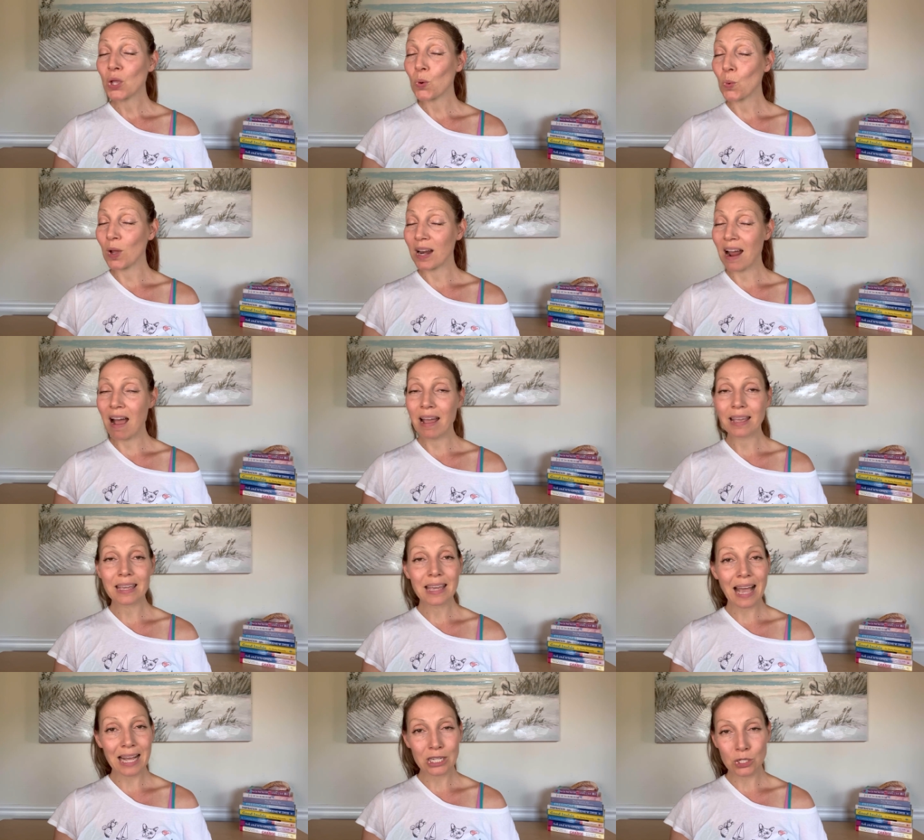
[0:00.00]
When I
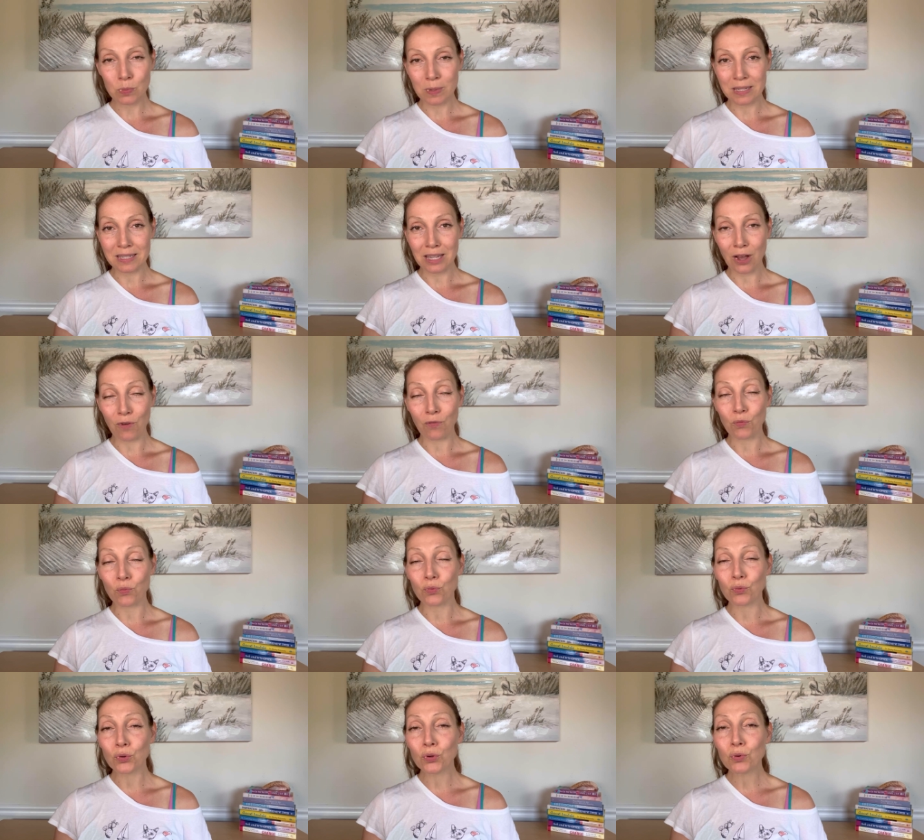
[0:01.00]
catch myself
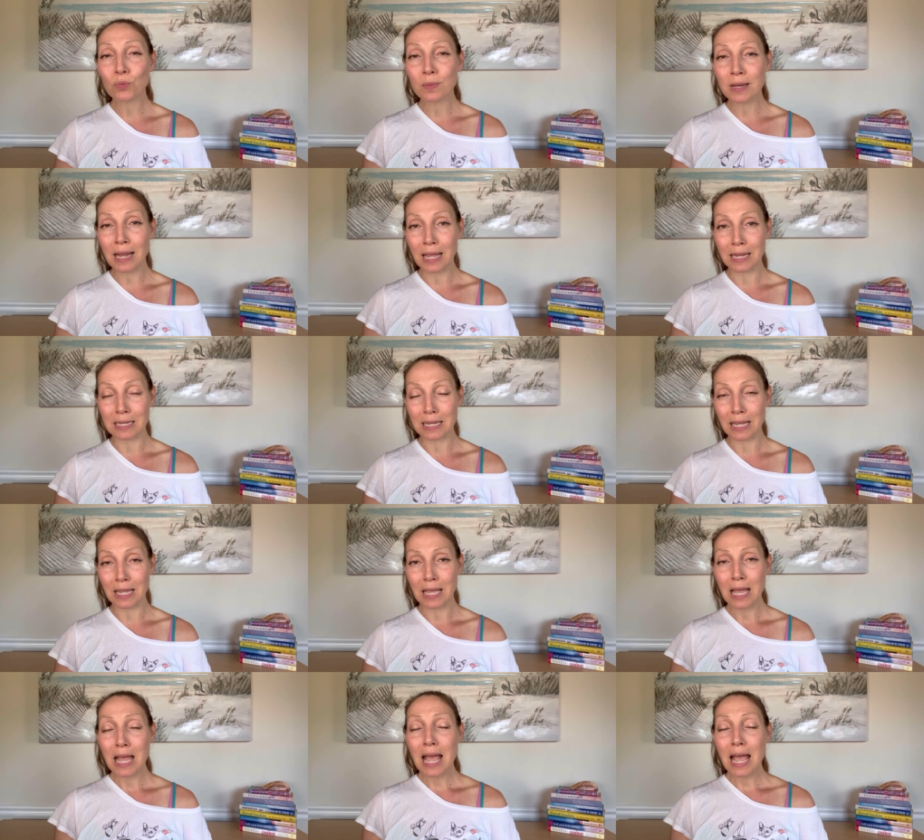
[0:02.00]
ruminating